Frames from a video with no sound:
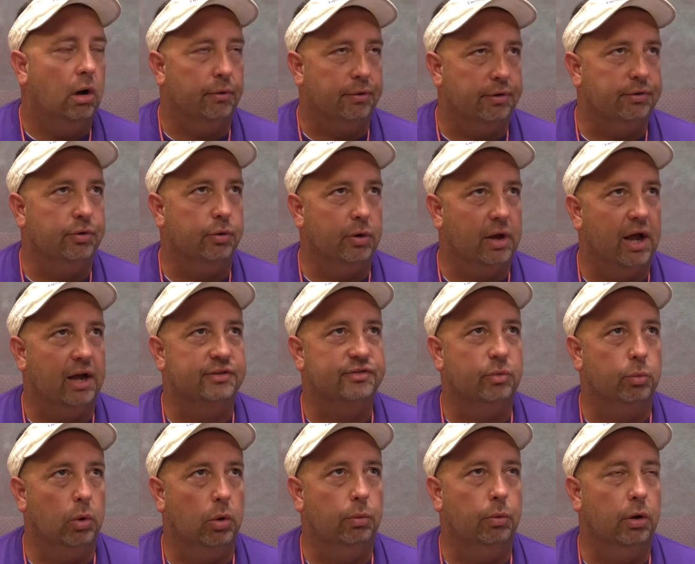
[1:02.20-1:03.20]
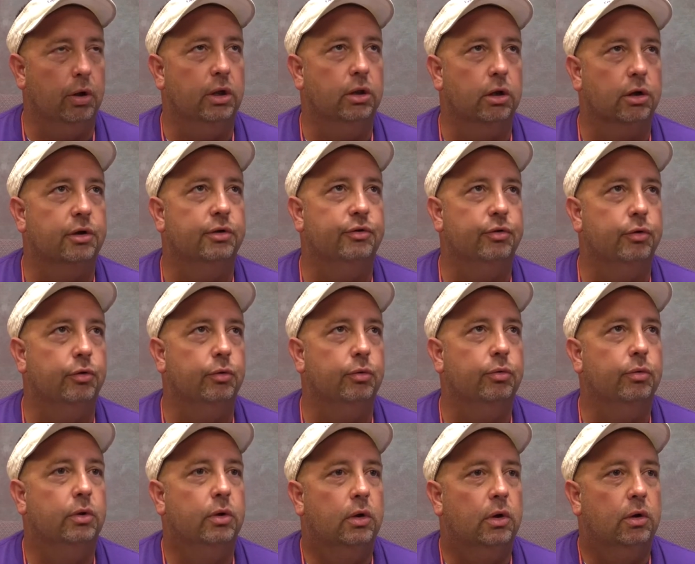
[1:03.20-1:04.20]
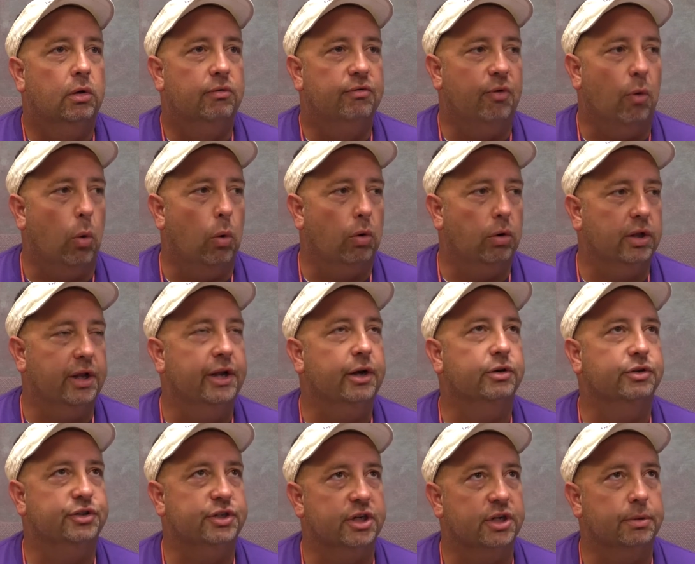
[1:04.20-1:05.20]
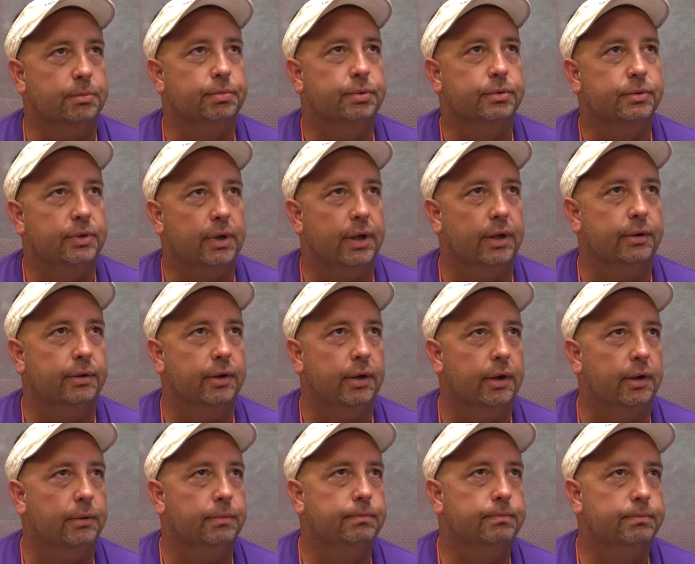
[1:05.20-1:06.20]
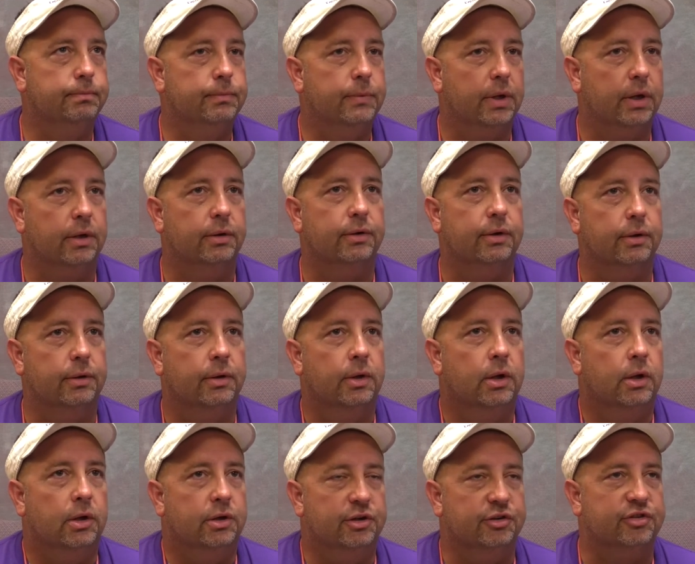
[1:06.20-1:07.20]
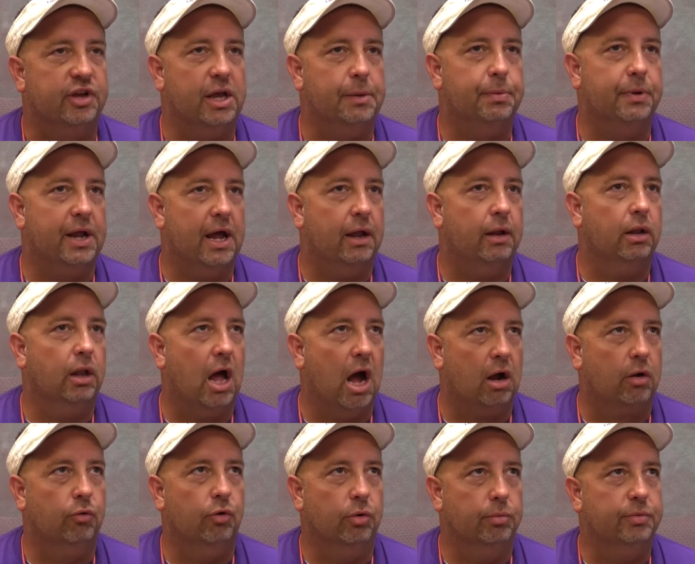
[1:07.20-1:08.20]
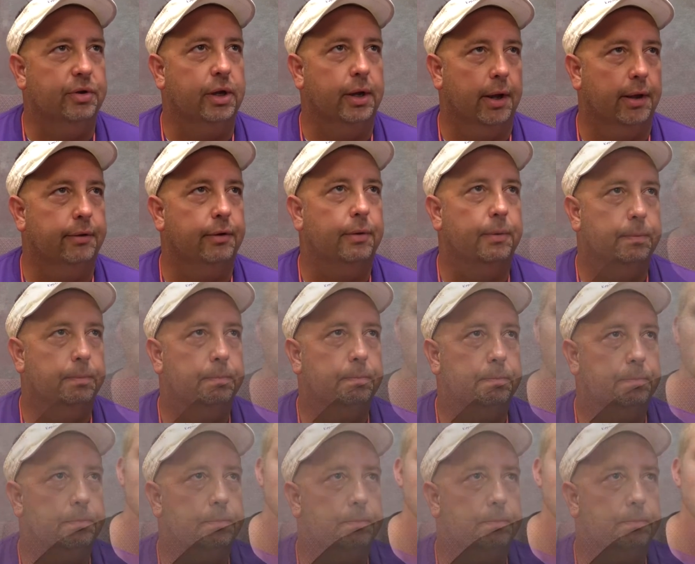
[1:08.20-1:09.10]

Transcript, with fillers: are the two guys that we're really looking to for leadership and uh, and uh, just keeping that locker room together. By